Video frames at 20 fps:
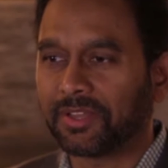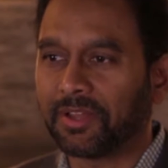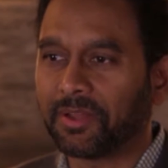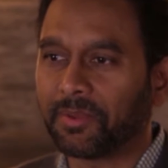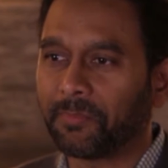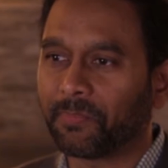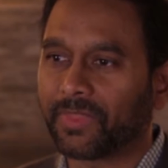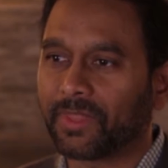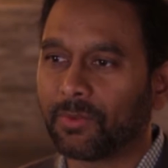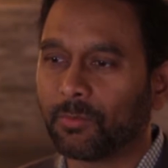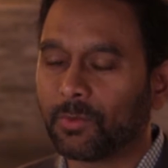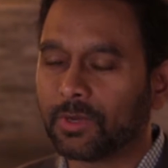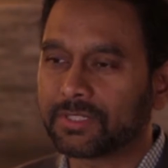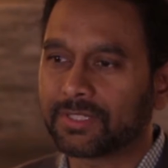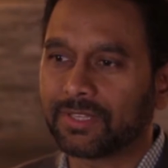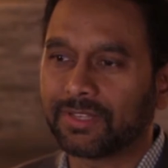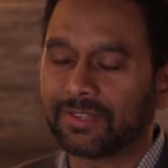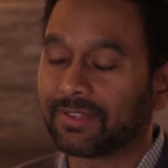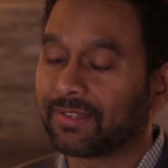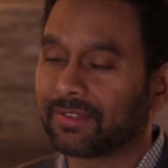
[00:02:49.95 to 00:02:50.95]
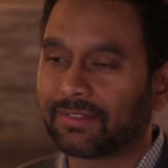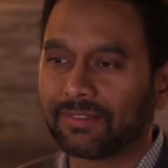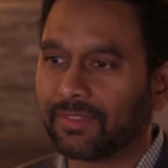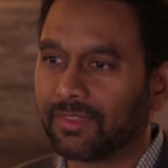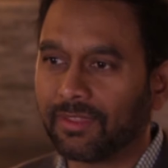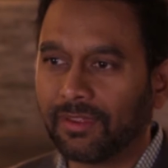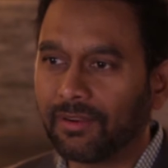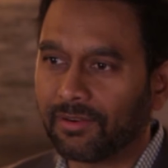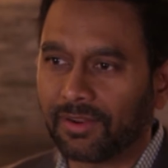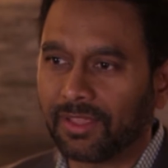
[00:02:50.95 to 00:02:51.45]
It wasn't
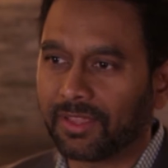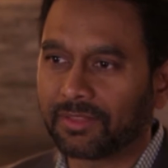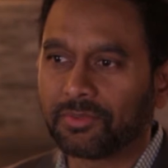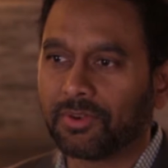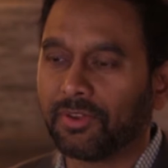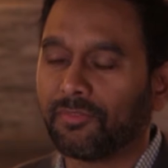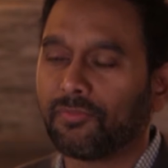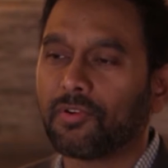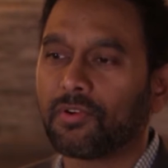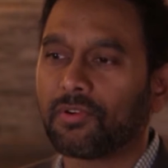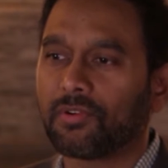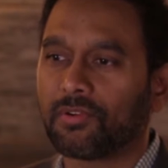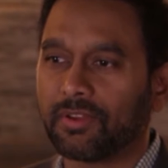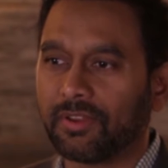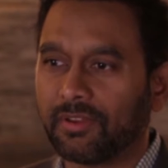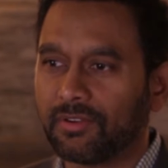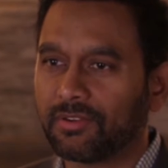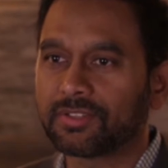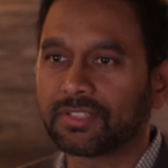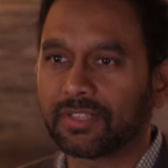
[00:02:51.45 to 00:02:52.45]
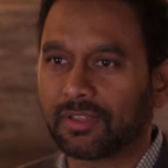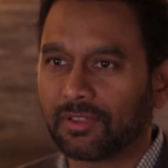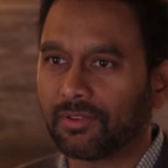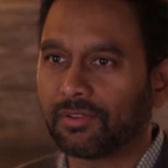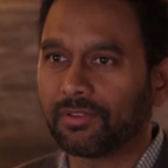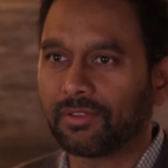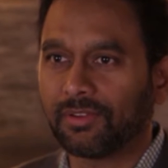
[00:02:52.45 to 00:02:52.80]
there like 3-4 years ago.